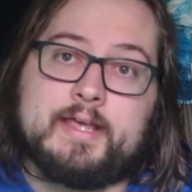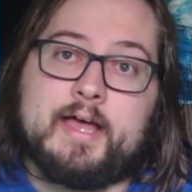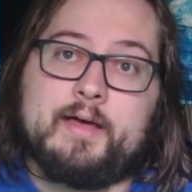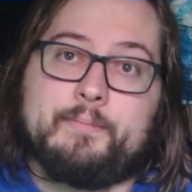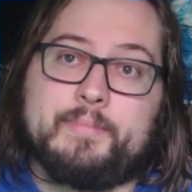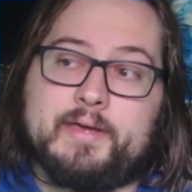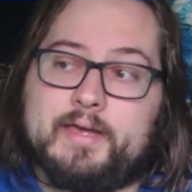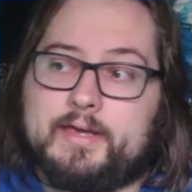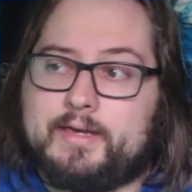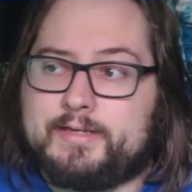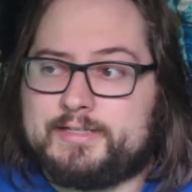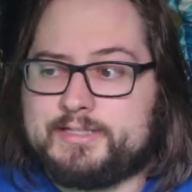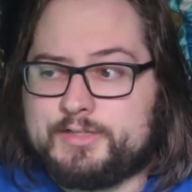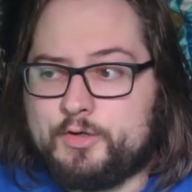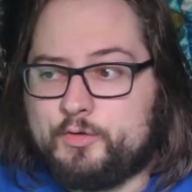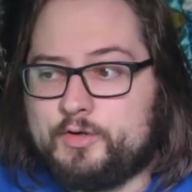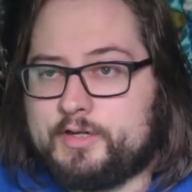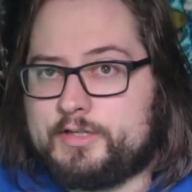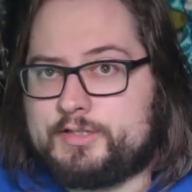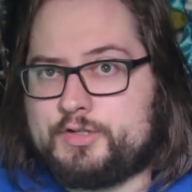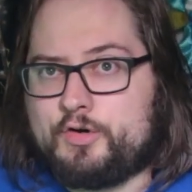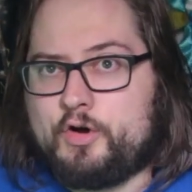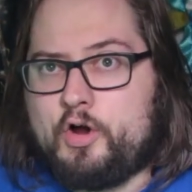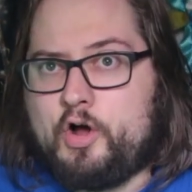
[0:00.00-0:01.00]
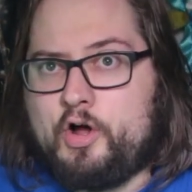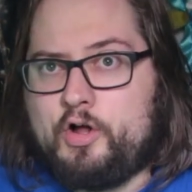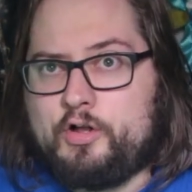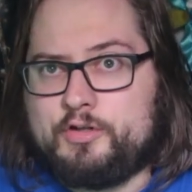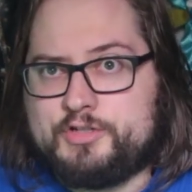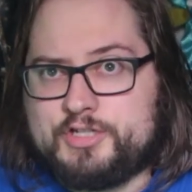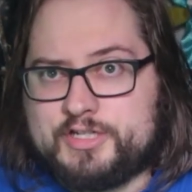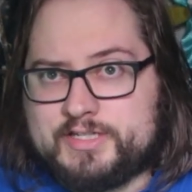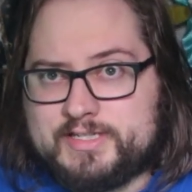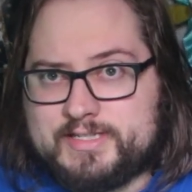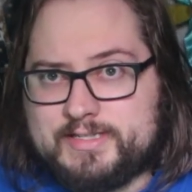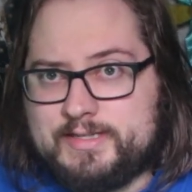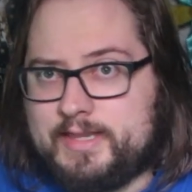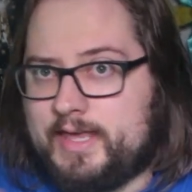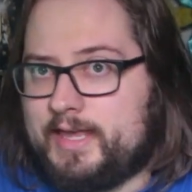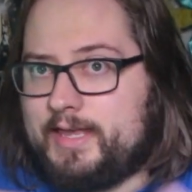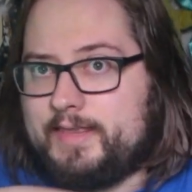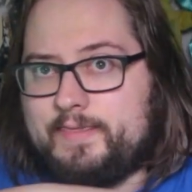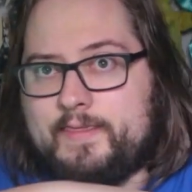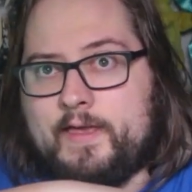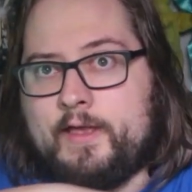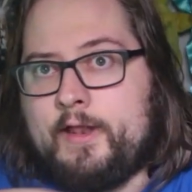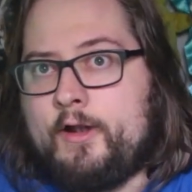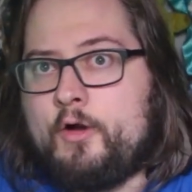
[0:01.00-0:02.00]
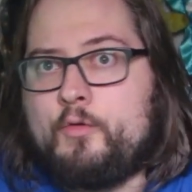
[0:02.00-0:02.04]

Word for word: zombie students are all just, they, they